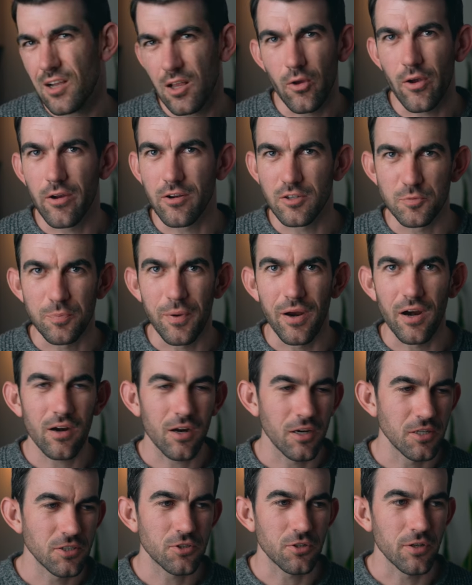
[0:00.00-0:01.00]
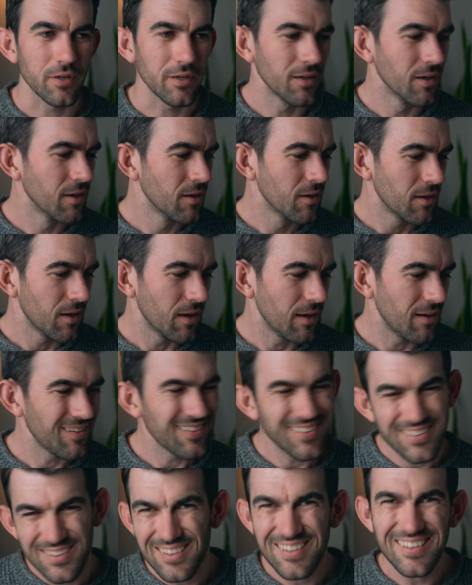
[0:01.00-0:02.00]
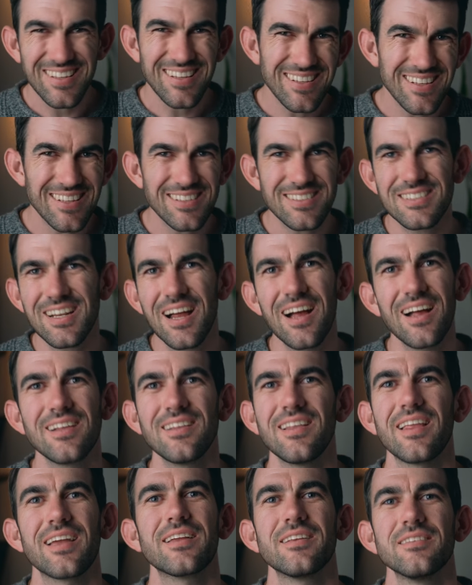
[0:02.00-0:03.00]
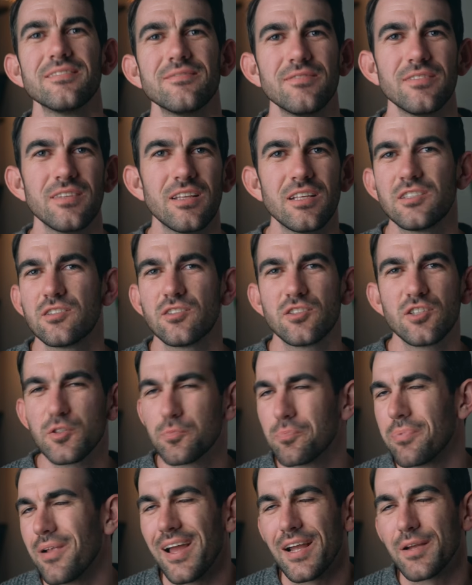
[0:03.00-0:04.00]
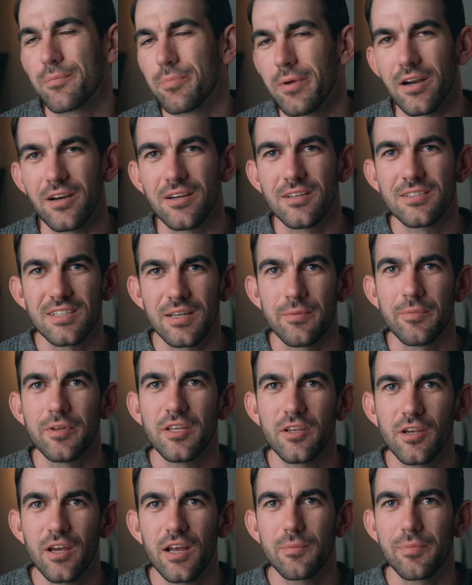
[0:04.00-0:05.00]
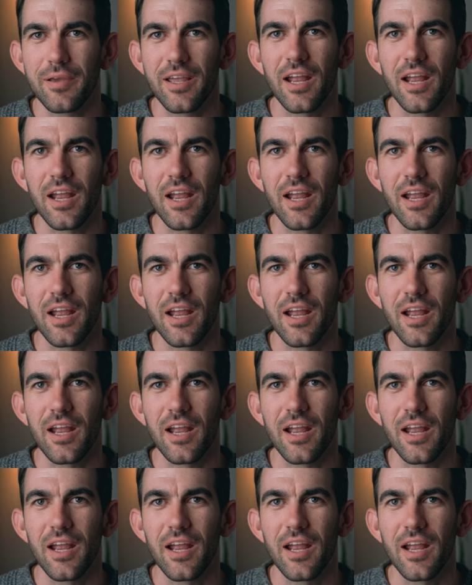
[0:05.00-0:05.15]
Colorado's bear country, eh, it's not like, it's just black bears. I mean, you gotta be